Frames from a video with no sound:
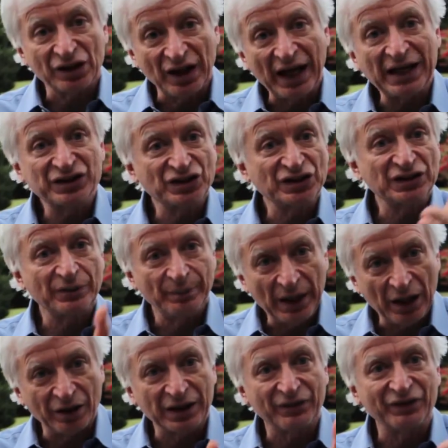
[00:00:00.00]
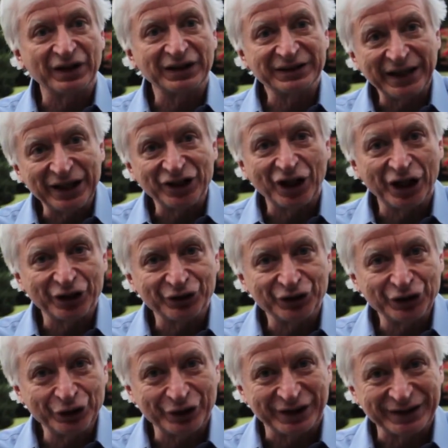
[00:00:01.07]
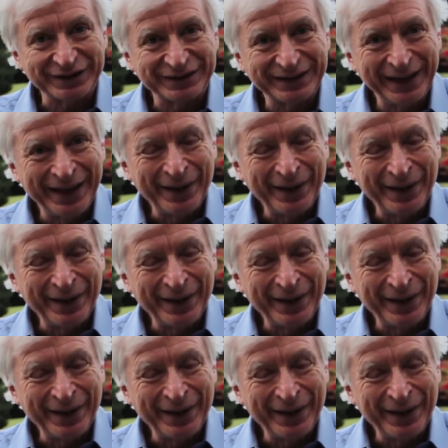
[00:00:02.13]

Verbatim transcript: glasses of milk if it contained 100 units.